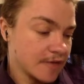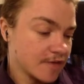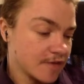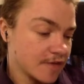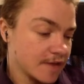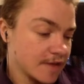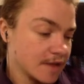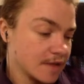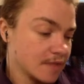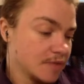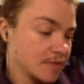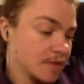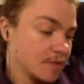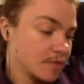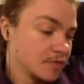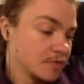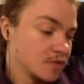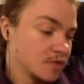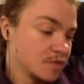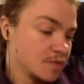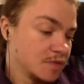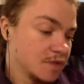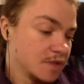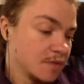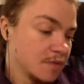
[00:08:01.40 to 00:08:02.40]
and be able
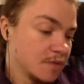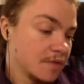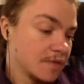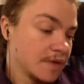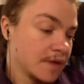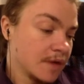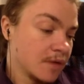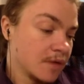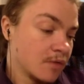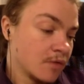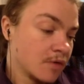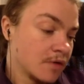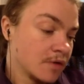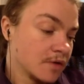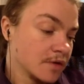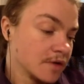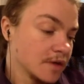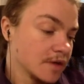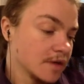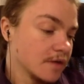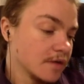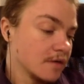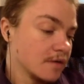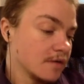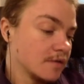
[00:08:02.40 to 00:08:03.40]
to speak about their work
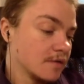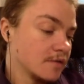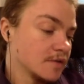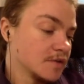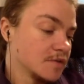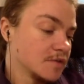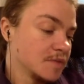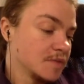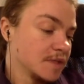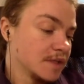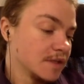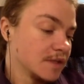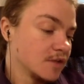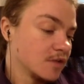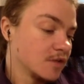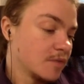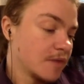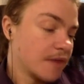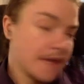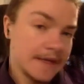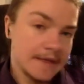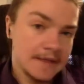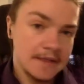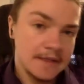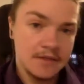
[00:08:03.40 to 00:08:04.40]
or speak in the
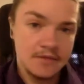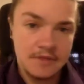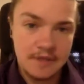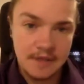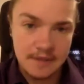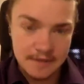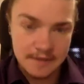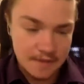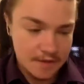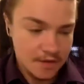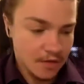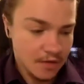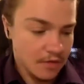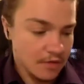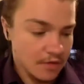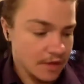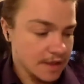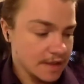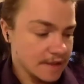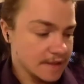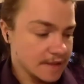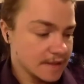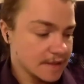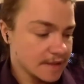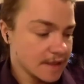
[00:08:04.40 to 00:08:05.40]
past to tell
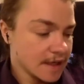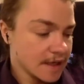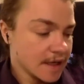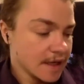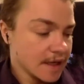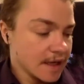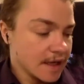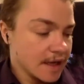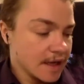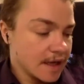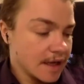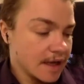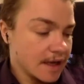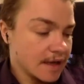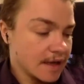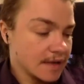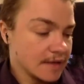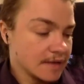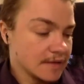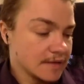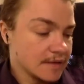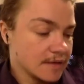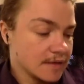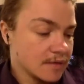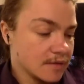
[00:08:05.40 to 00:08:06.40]
stories.
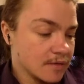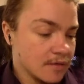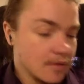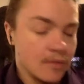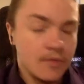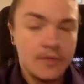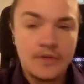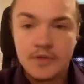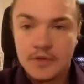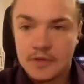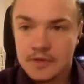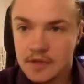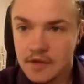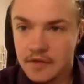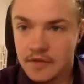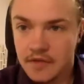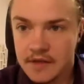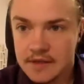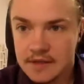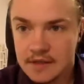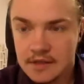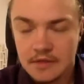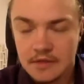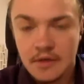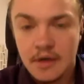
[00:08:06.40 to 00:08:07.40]
And all sorts of
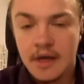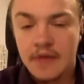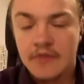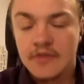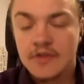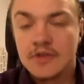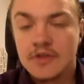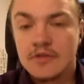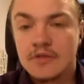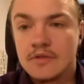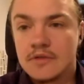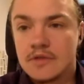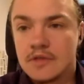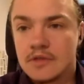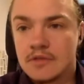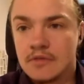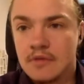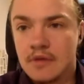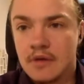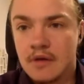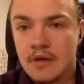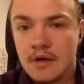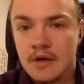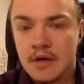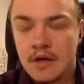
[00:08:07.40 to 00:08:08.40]
things. You know, I have students who
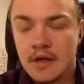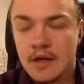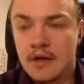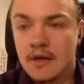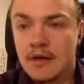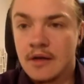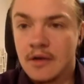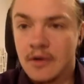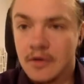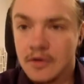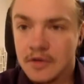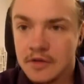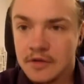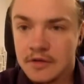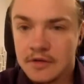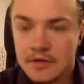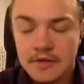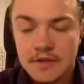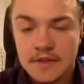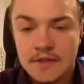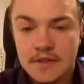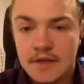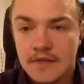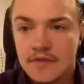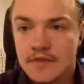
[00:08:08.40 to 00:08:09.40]
are
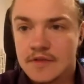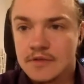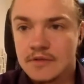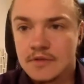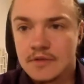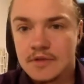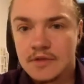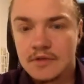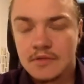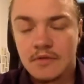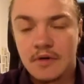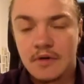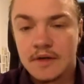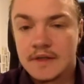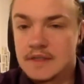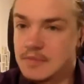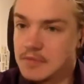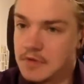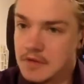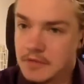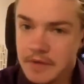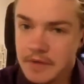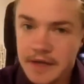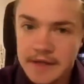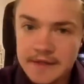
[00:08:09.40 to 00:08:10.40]
lawyers, I have students who are
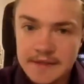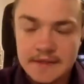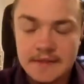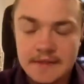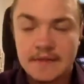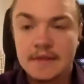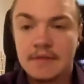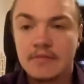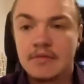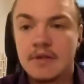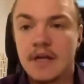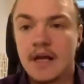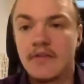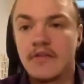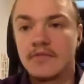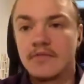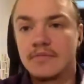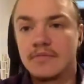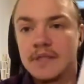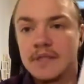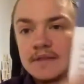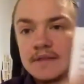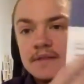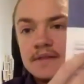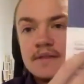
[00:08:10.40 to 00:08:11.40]
diplomats, so they will have a
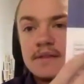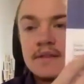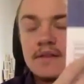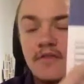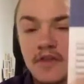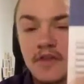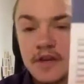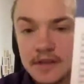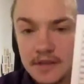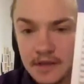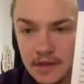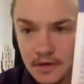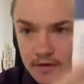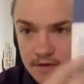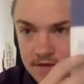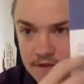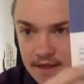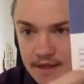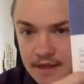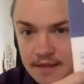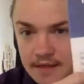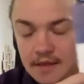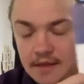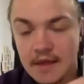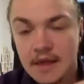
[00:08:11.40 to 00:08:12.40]
bit different
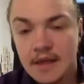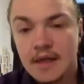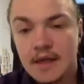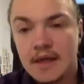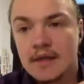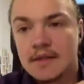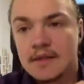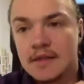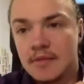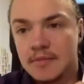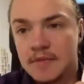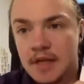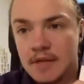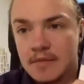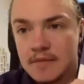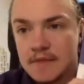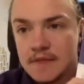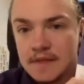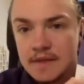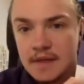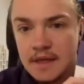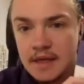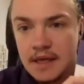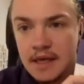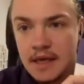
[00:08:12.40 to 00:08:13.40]
content. Sometimes
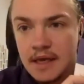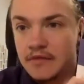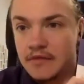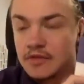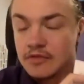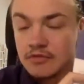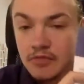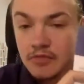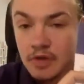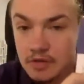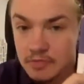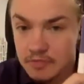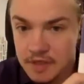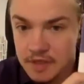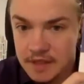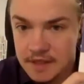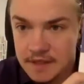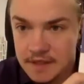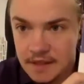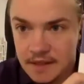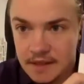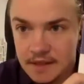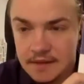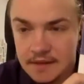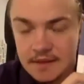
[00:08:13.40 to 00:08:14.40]
they have to run
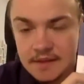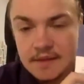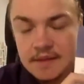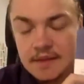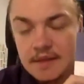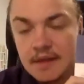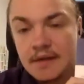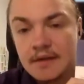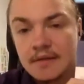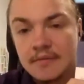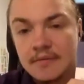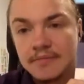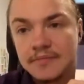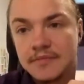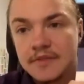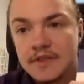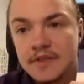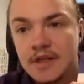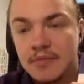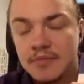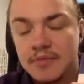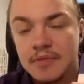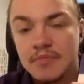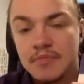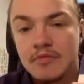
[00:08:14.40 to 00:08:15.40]
meetings.
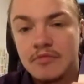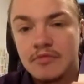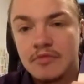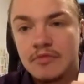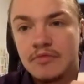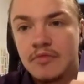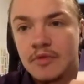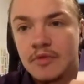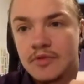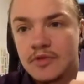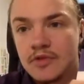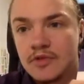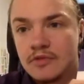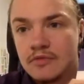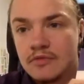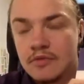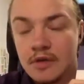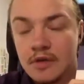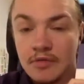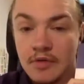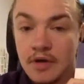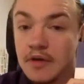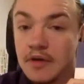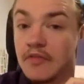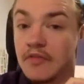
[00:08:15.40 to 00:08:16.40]
Some people will want to
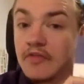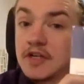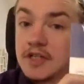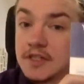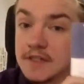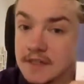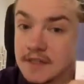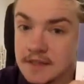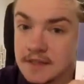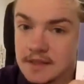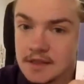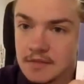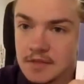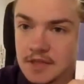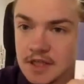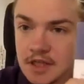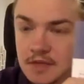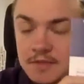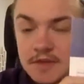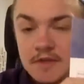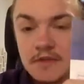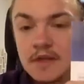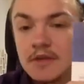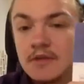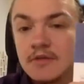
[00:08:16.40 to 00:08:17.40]
acquire French
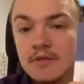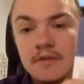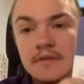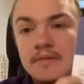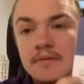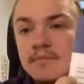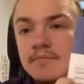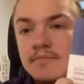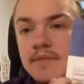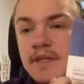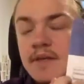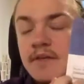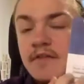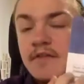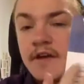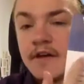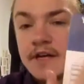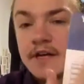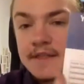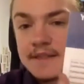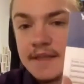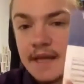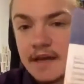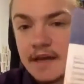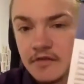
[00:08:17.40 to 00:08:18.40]
citizenship. So it could be
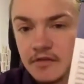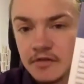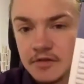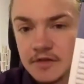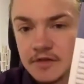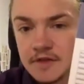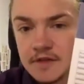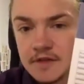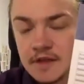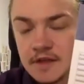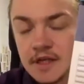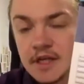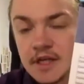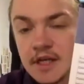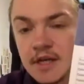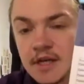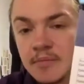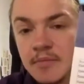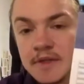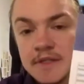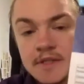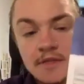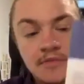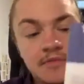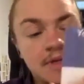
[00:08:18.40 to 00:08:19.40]
very diverse.
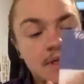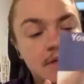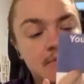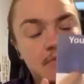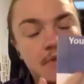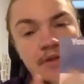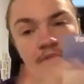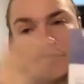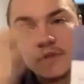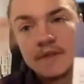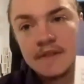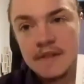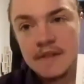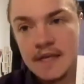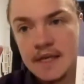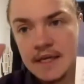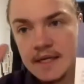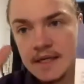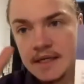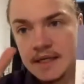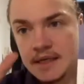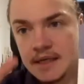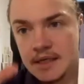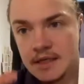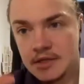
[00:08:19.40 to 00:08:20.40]
But it's really when you
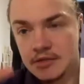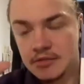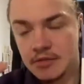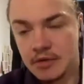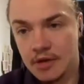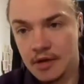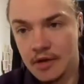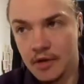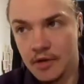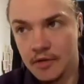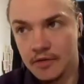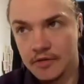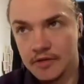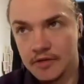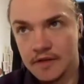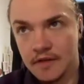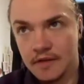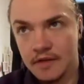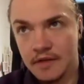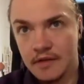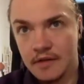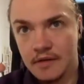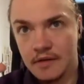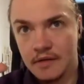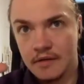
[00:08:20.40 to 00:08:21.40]
take into account
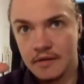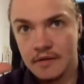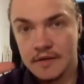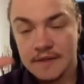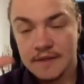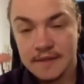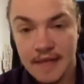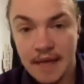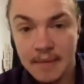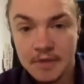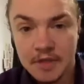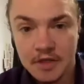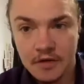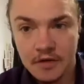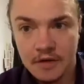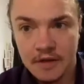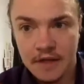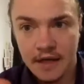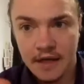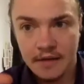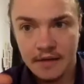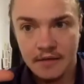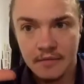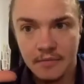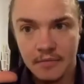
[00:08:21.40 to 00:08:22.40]
the snapshot,
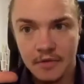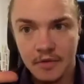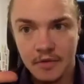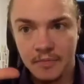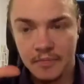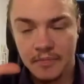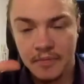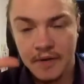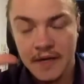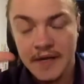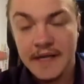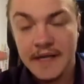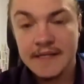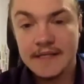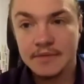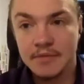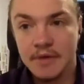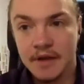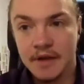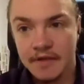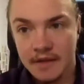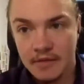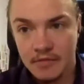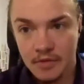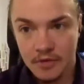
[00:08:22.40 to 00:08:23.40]
like the place
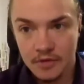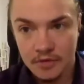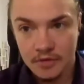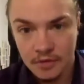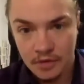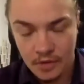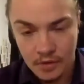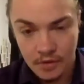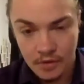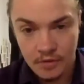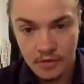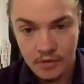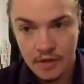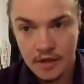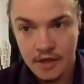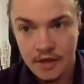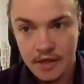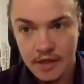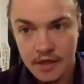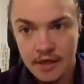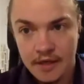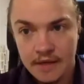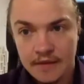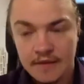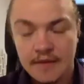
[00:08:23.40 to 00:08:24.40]
where they want to go,
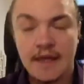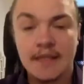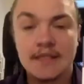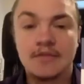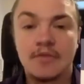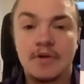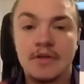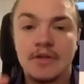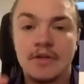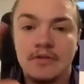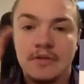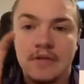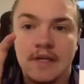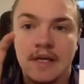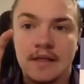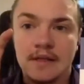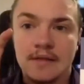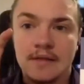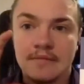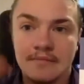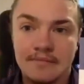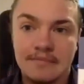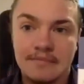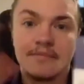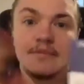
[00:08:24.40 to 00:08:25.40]
that's when you
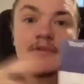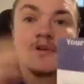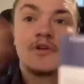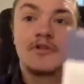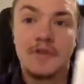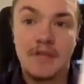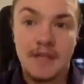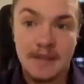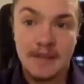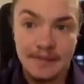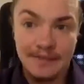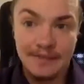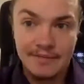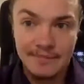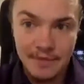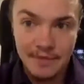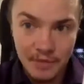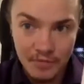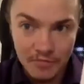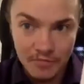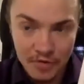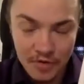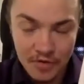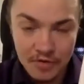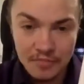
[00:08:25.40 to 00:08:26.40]
can create the
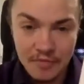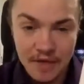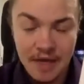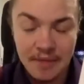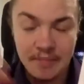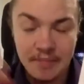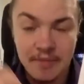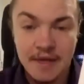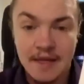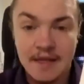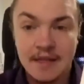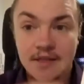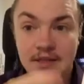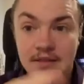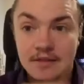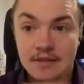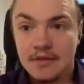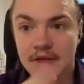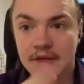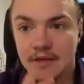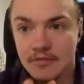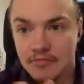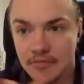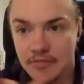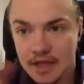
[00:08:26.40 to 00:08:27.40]
roadmap and you
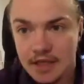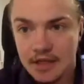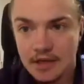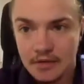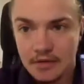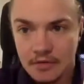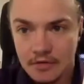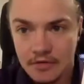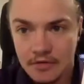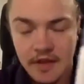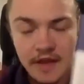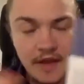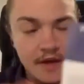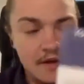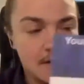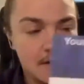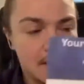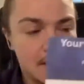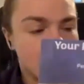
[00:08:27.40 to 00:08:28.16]
can really go there.